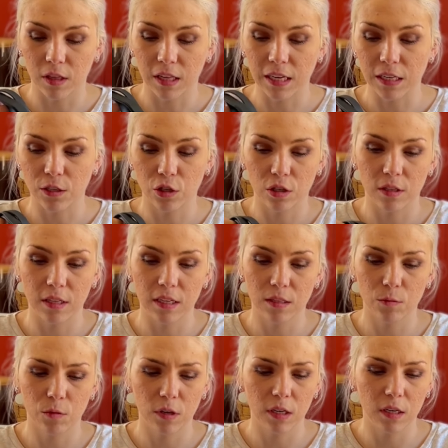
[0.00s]
leash. This
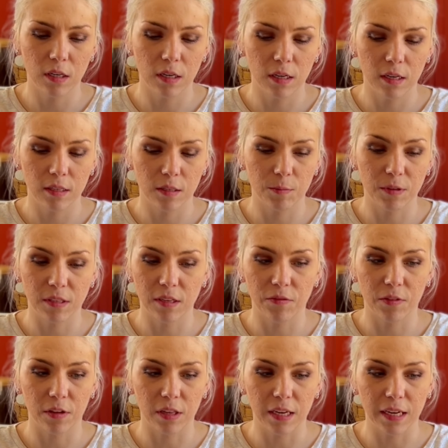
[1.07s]
one
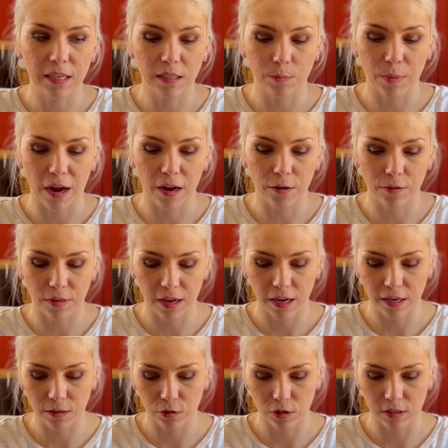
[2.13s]
specifically is
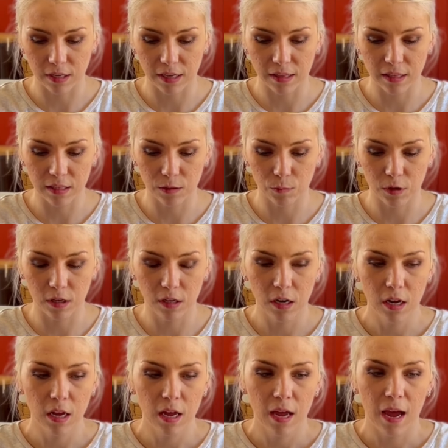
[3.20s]
biothane, just like this one.
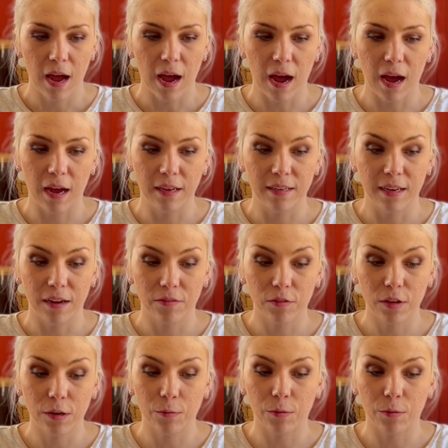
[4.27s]
I definitely